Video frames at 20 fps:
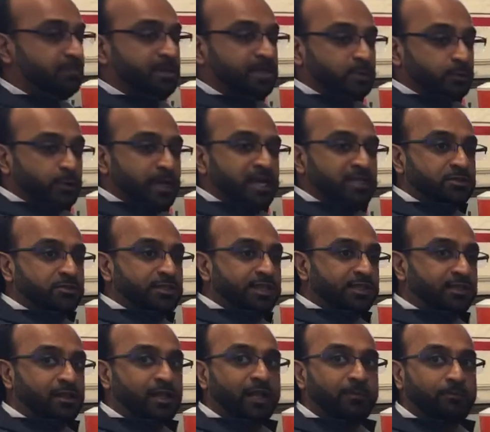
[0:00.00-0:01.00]
this way, it's take
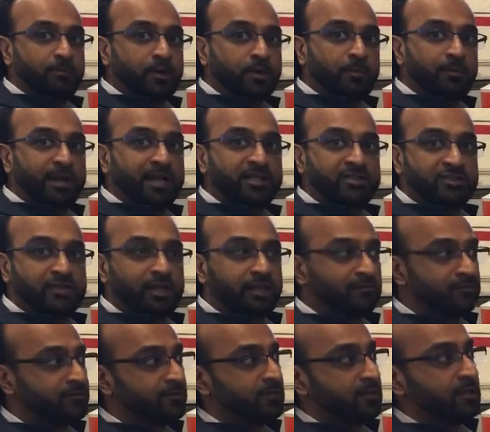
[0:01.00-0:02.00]
the light bulb by itself,
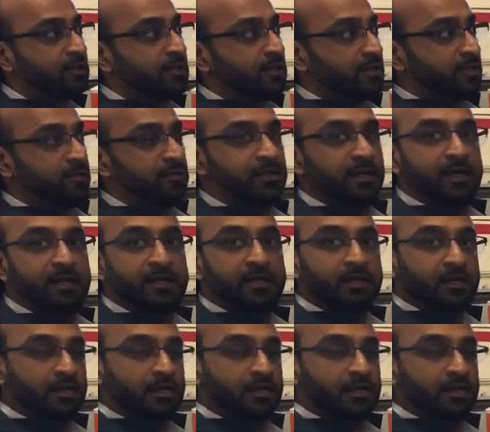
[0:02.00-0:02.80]
then